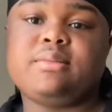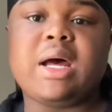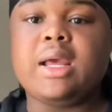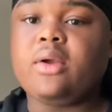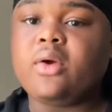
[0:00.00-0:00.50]

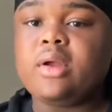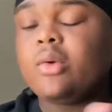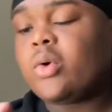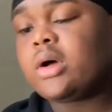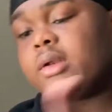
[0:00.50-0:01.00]
Pine Green
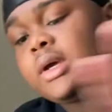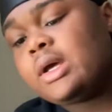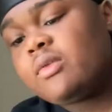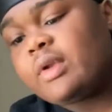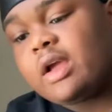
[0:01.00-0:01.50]
1.
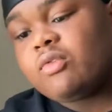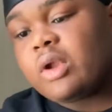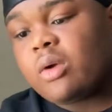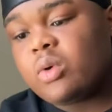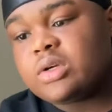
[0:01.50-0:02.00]
I feel like if you
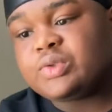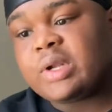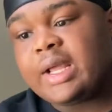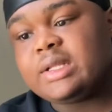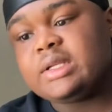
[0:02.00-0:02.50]
like ones, you would
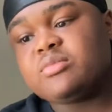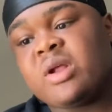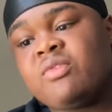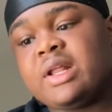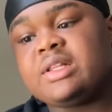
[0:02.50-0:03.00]
like this. But I
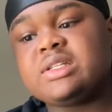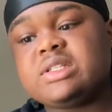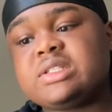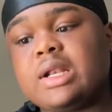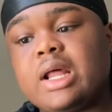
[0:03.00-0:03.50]
feel like this
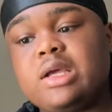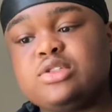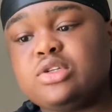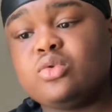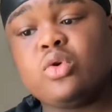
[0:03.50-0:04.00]
is a nice
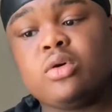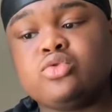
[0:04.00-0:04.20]
shoe.